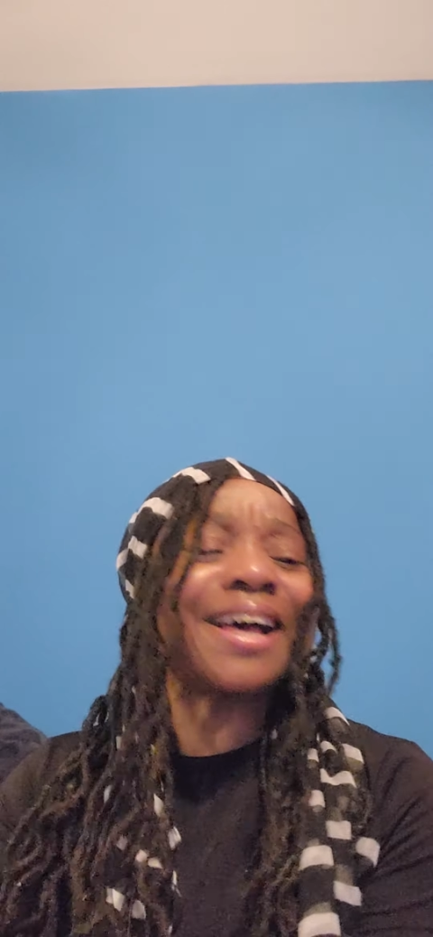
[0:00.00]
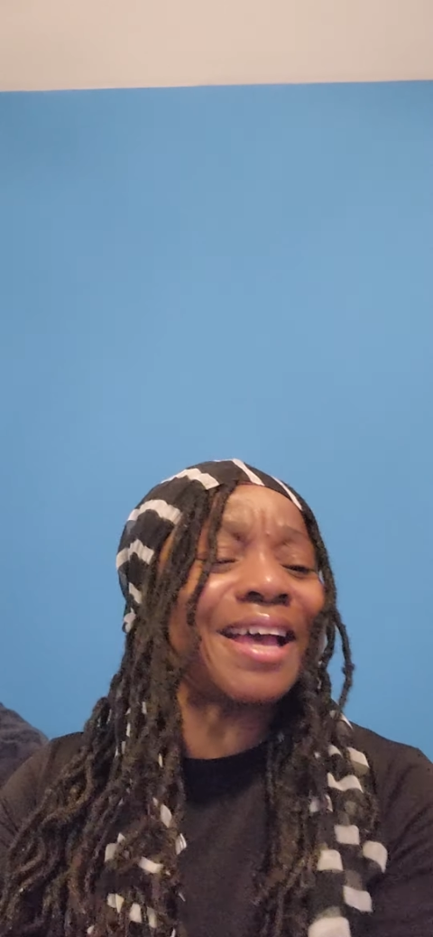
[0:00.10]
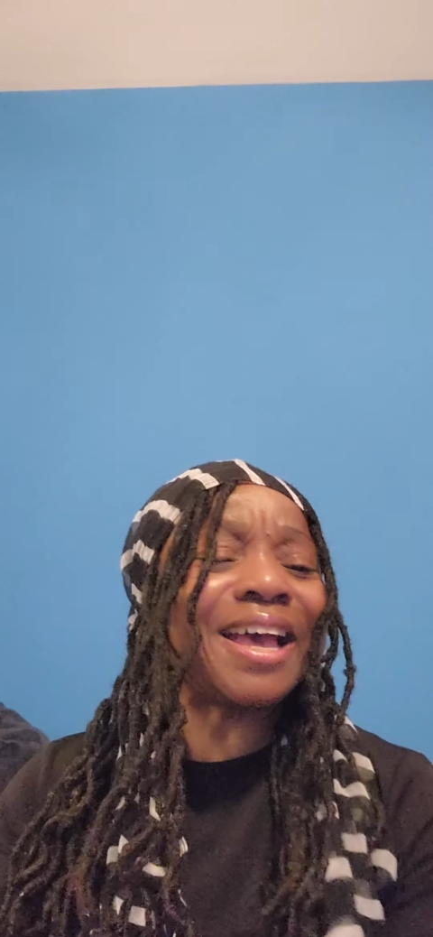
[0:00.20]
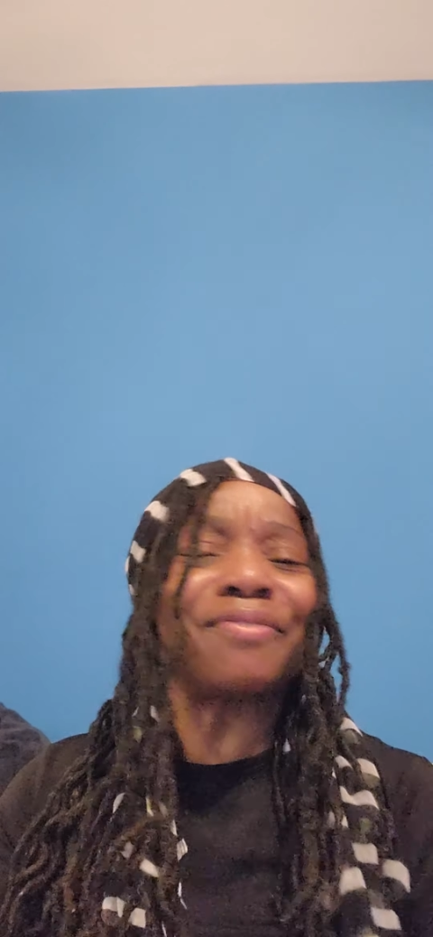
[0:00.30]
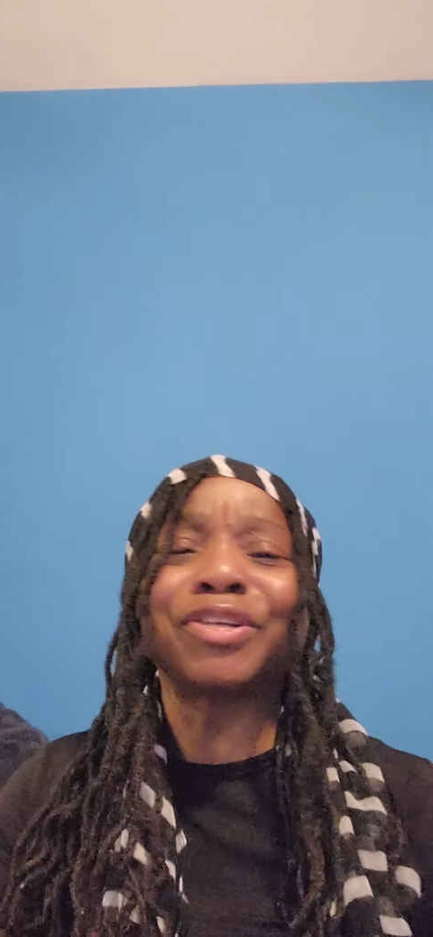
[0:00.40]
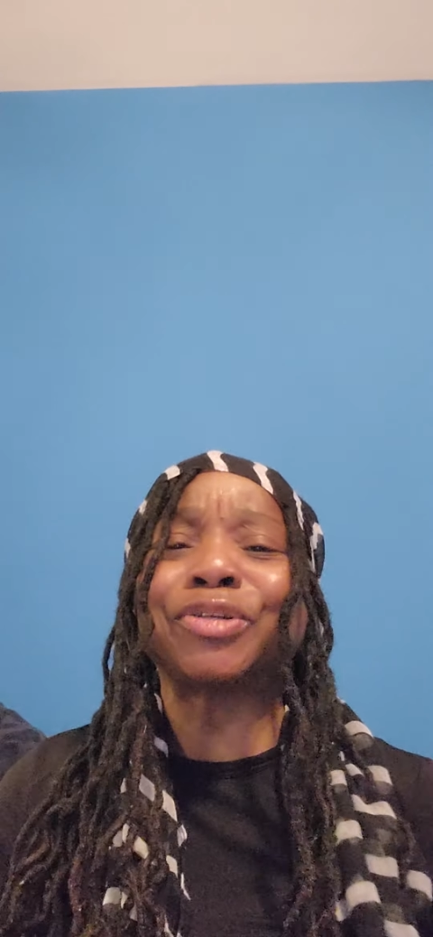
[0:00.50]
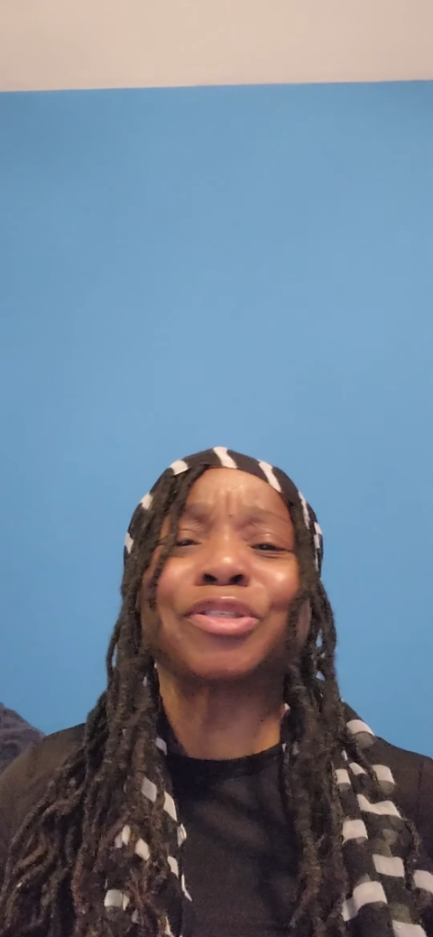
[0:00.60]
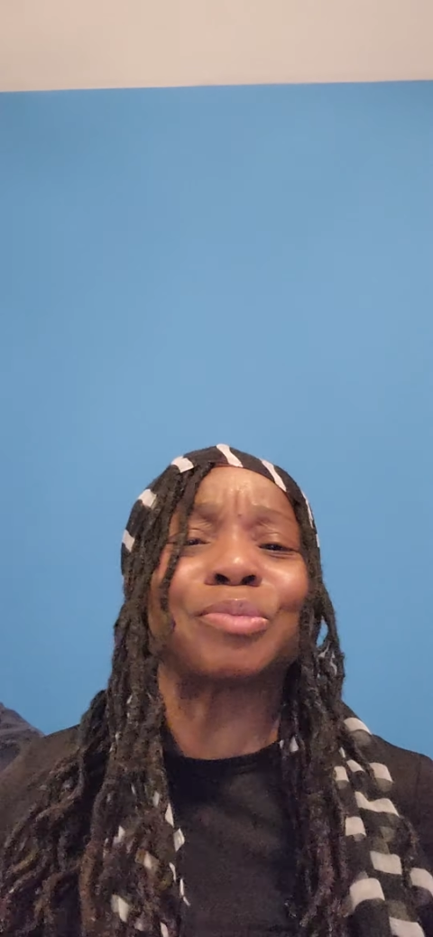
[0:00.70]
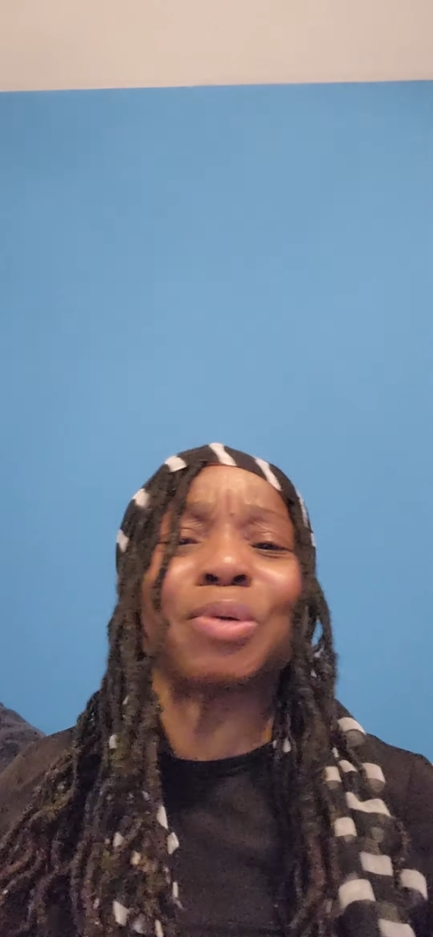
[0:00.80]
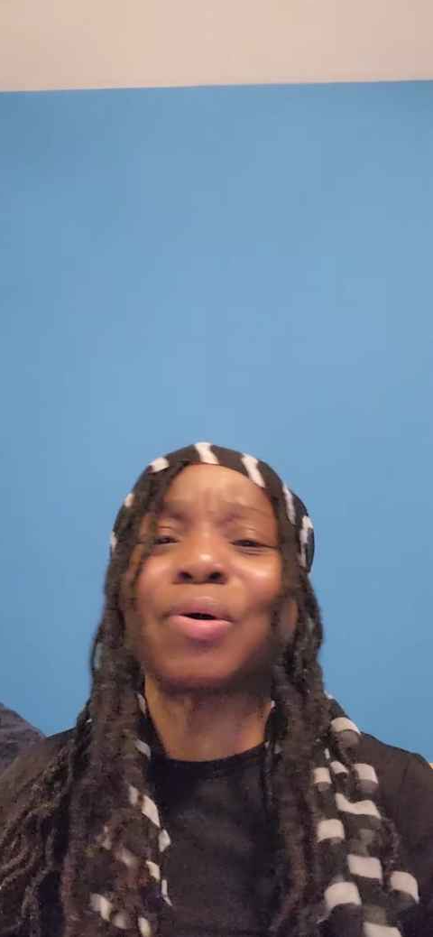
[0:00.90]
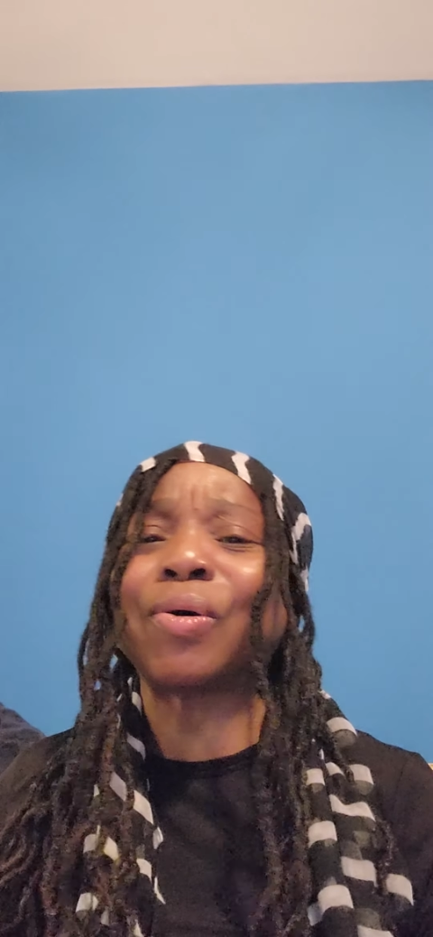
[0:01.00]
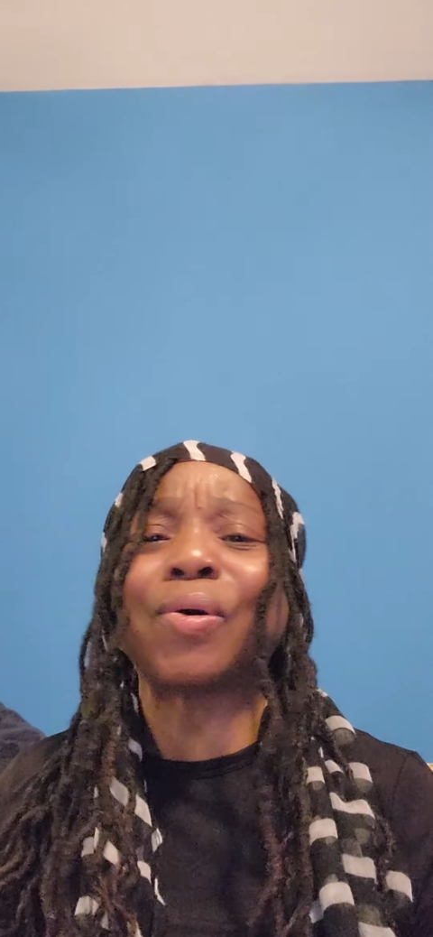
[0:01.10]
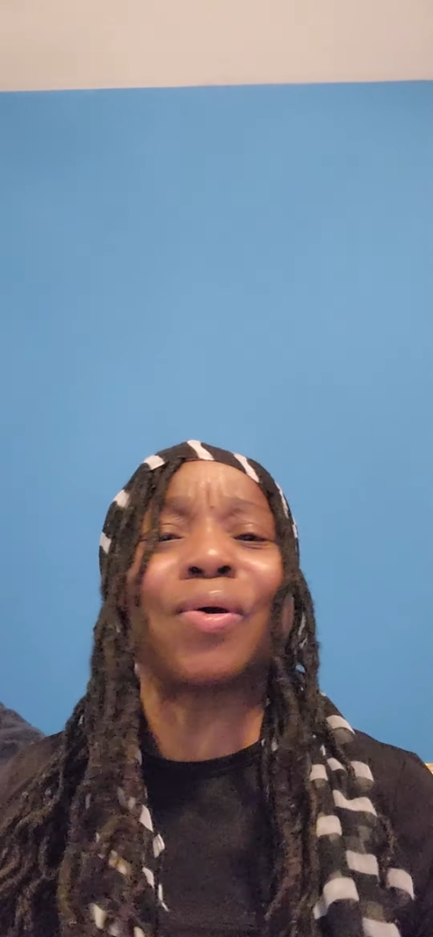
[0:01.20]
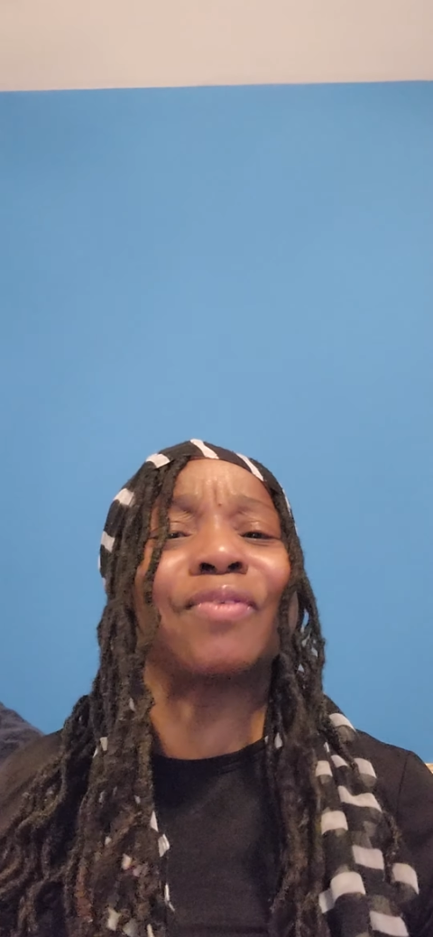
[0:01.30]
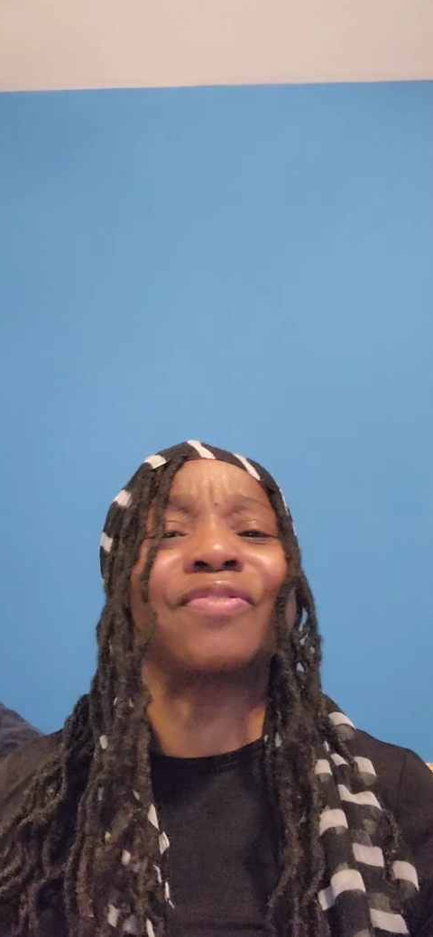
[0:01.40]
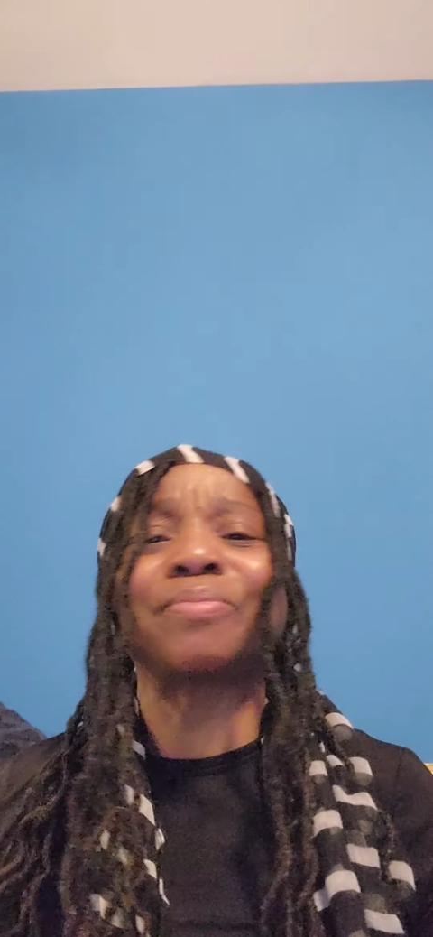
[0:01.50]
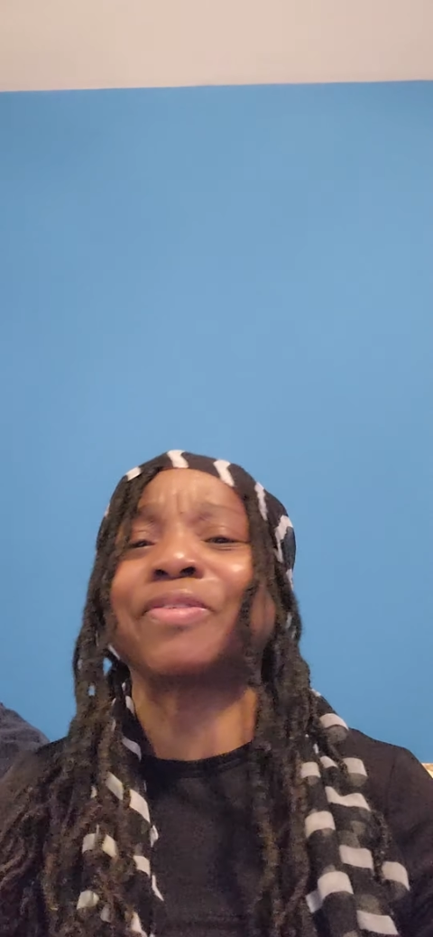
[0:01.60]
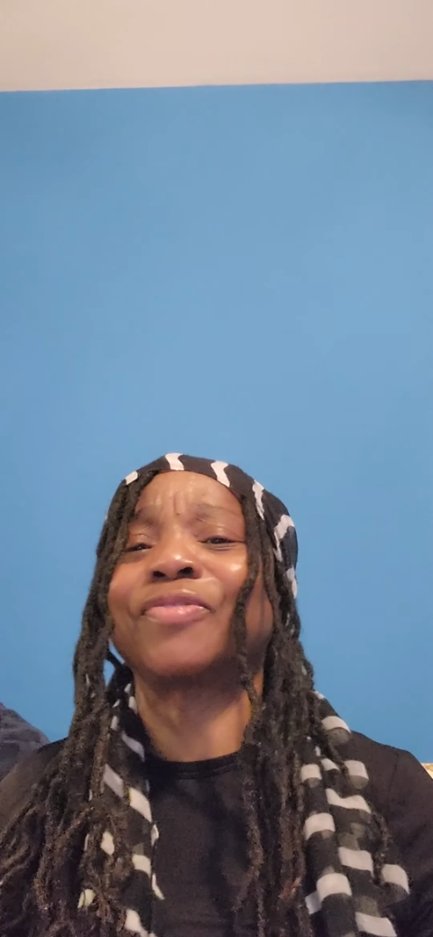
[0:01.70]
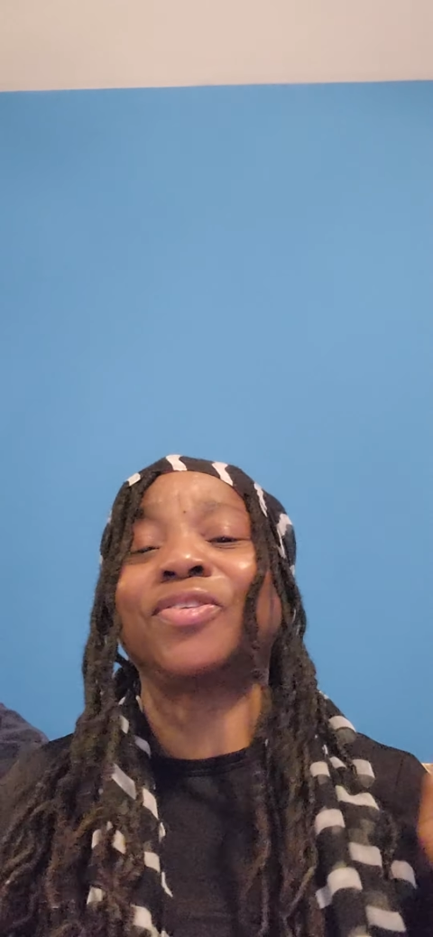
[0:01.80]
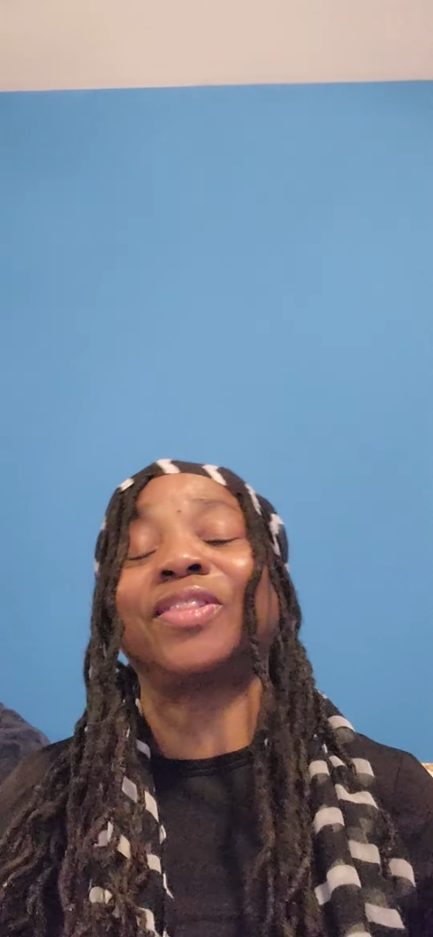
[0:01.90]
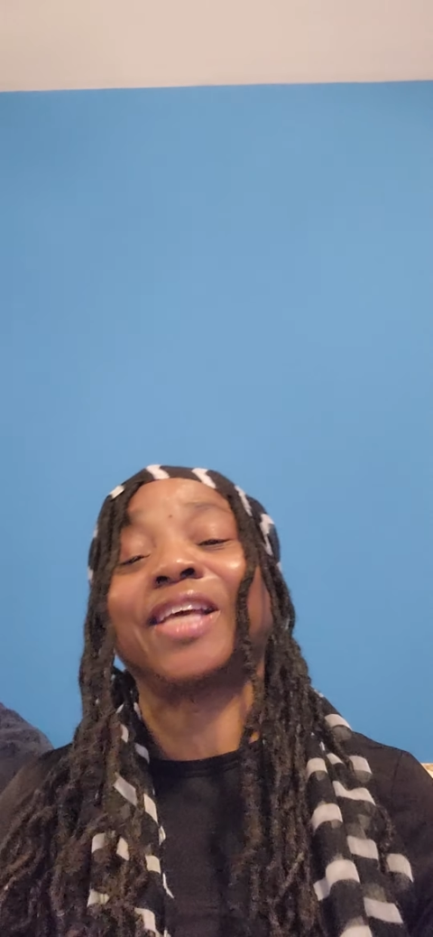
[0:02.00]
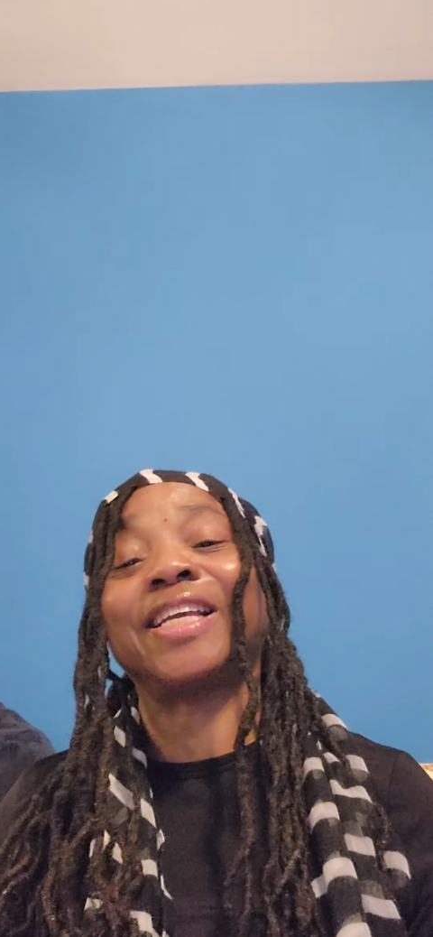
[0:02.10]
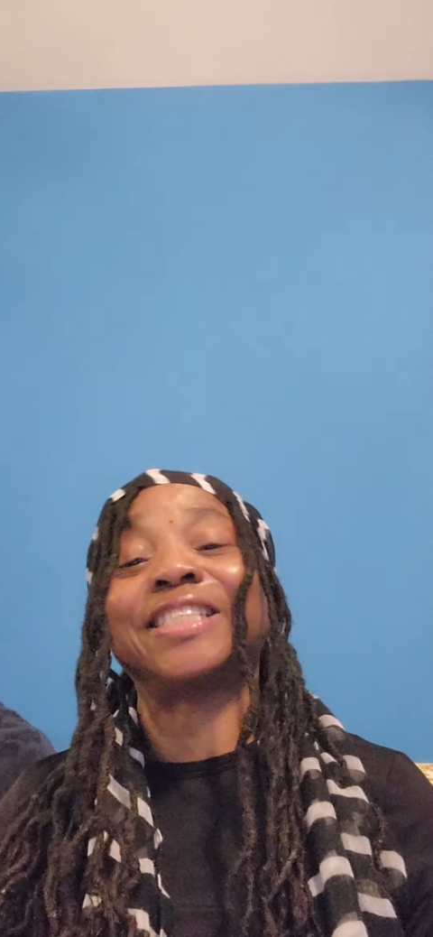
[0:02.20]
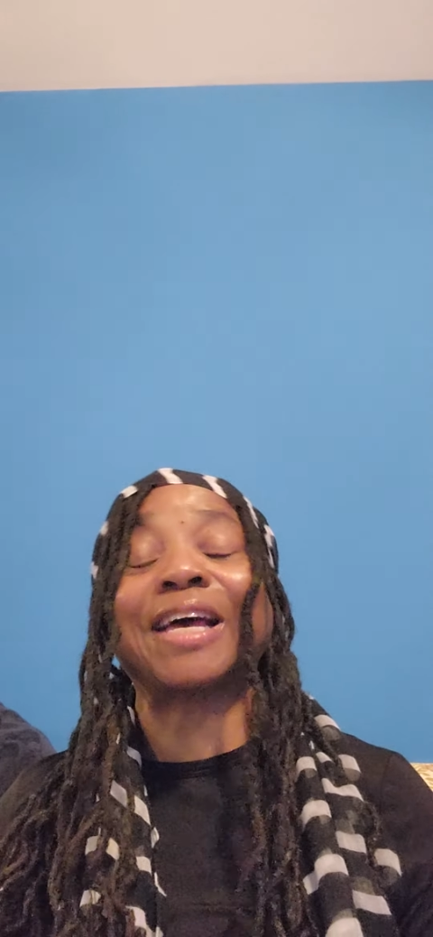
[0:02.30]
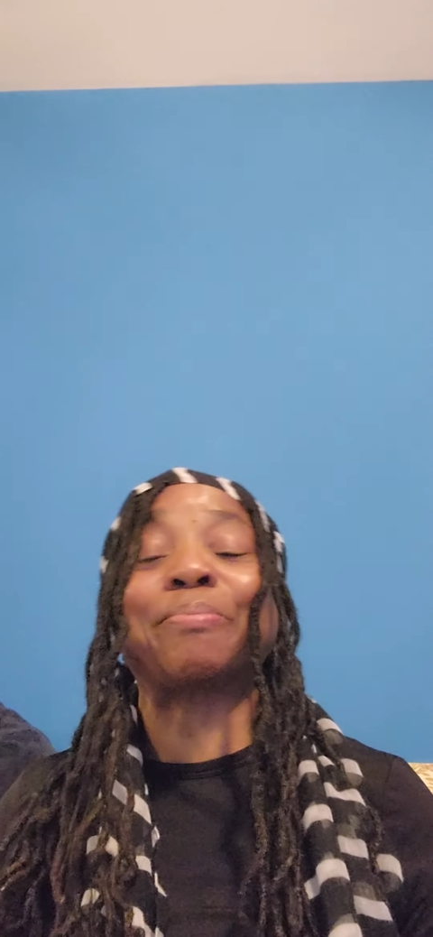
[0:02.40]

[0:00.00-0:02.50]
I have a little small haul from the few things